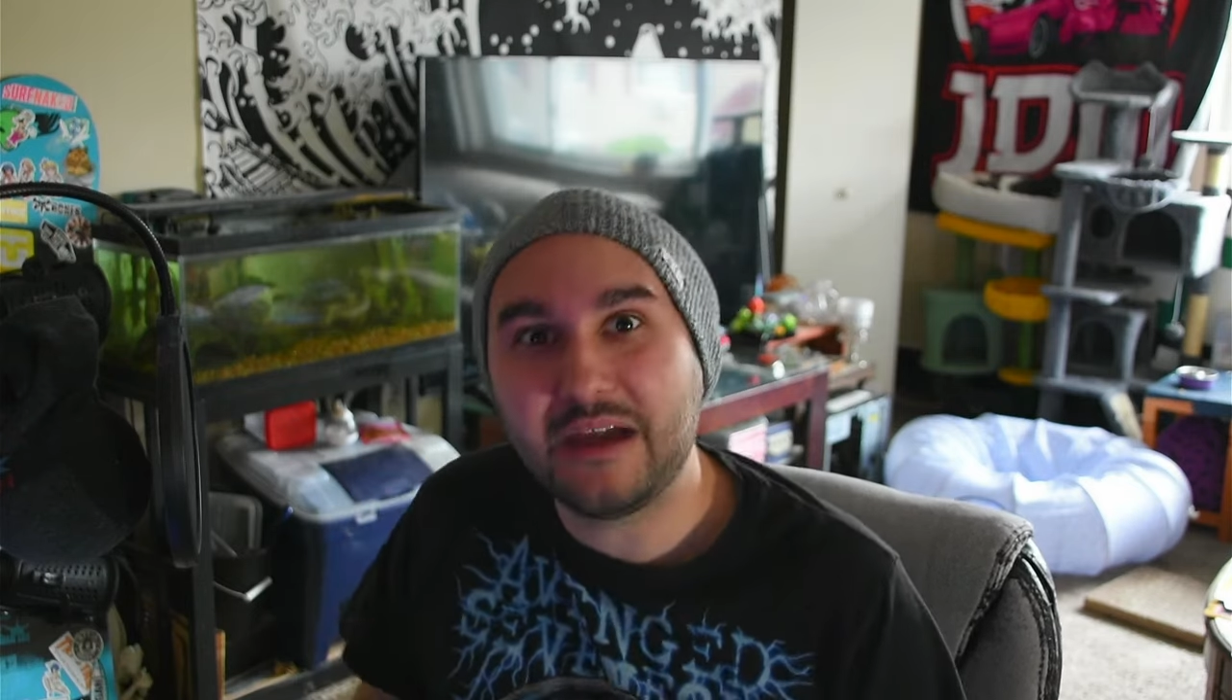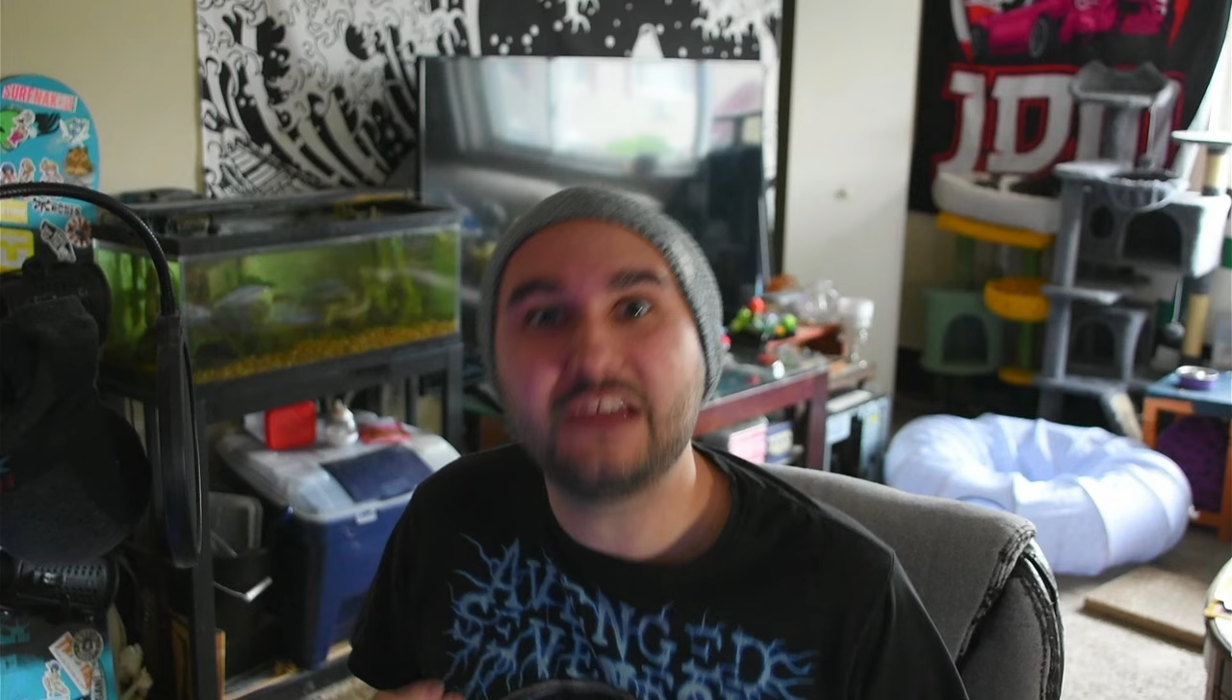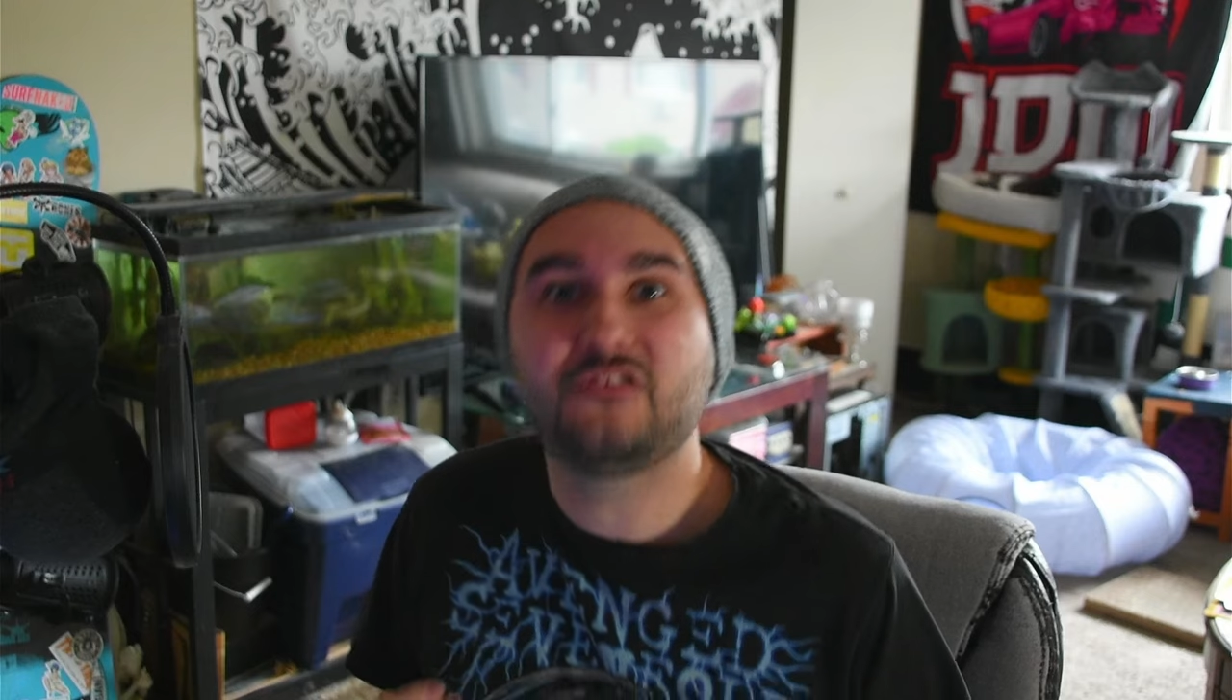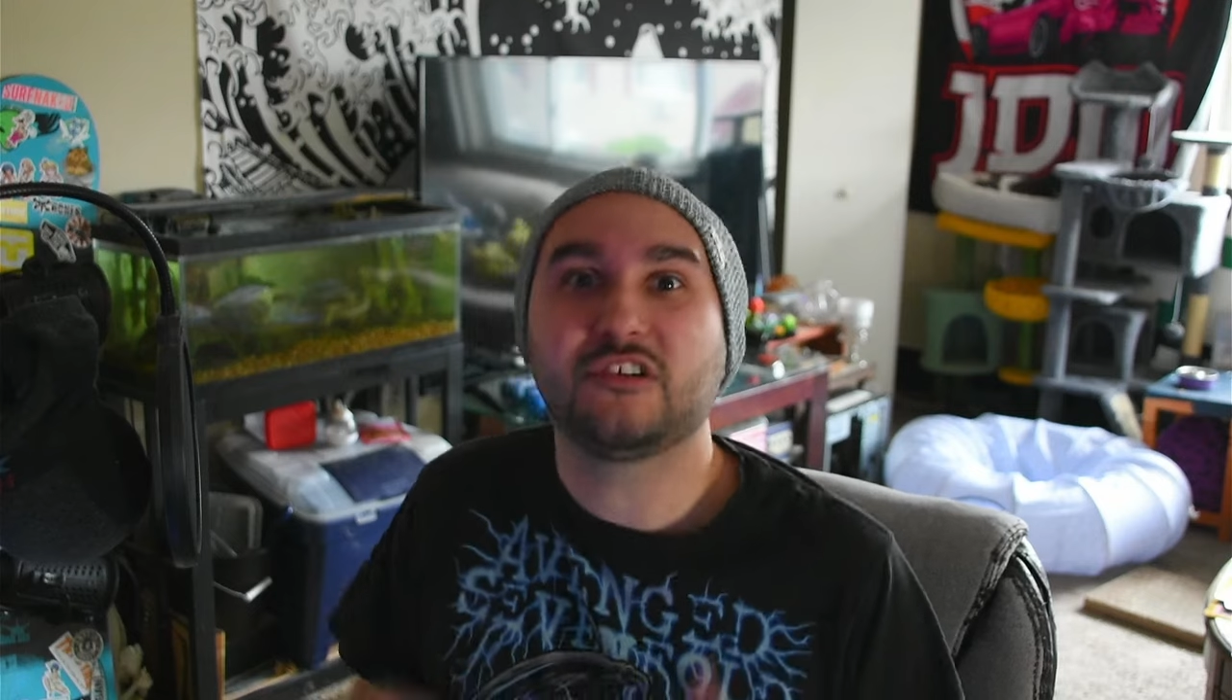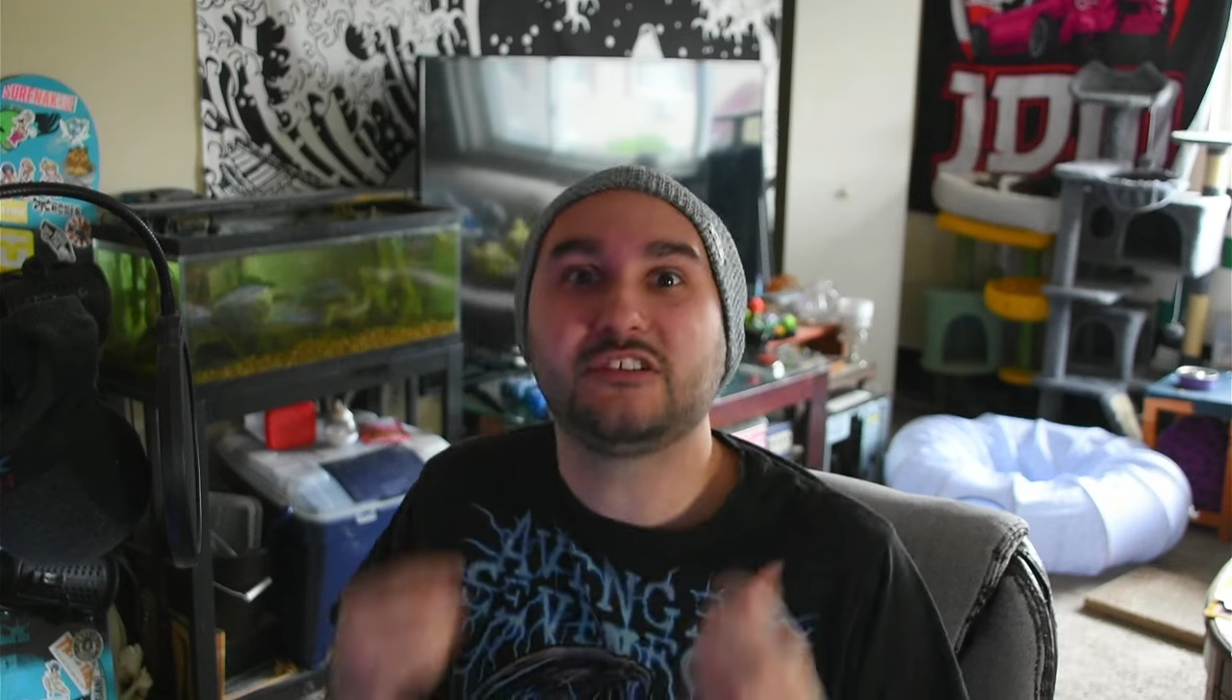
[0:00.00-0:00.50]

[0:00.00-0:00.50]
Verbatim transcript: major